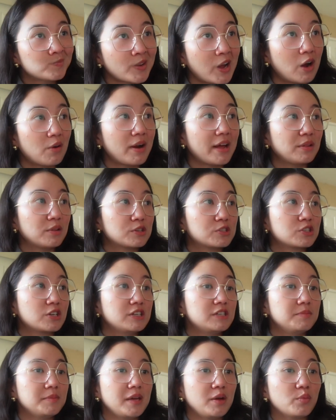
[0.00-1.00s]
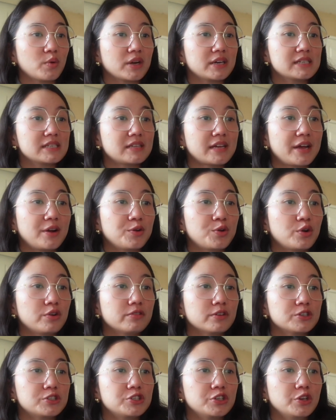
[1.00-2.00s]
All right, looks good to me. We're gonna slide on
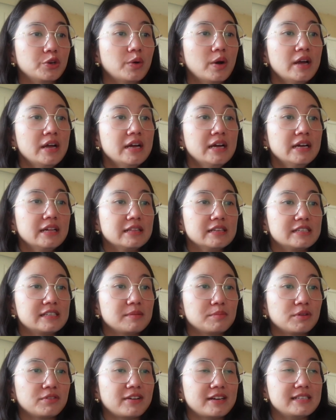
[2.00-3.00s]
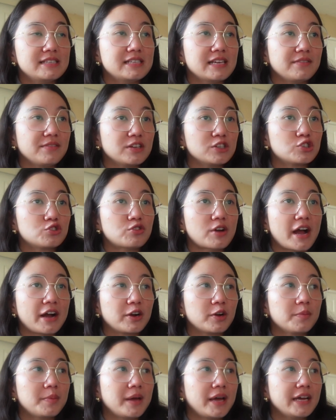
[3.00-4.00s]
over to the simplified savings
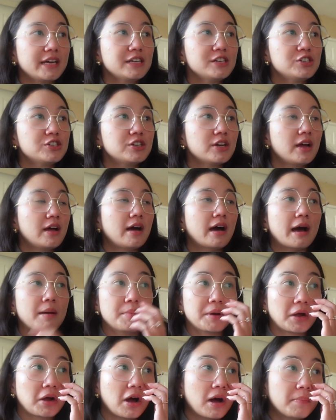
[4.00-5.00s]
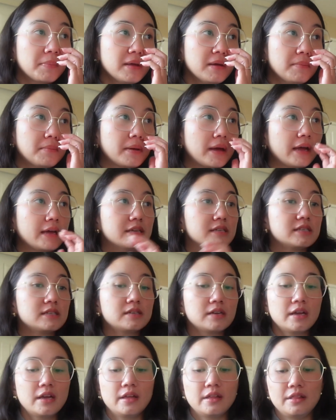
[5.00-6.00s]
tracker page. I'm gonna copy and
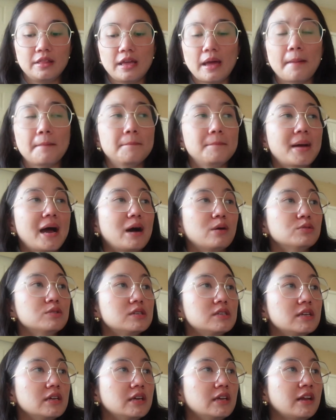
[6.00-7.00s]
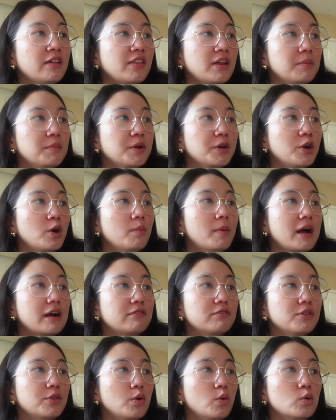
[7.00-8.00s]
paste the amounts in, and then I'm gonna go back
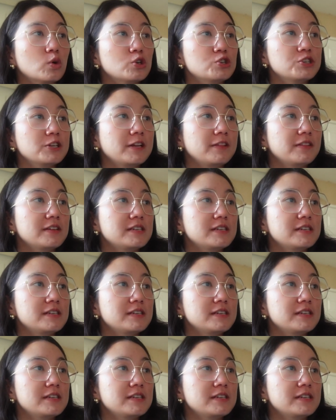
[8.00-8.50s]
for the origin and the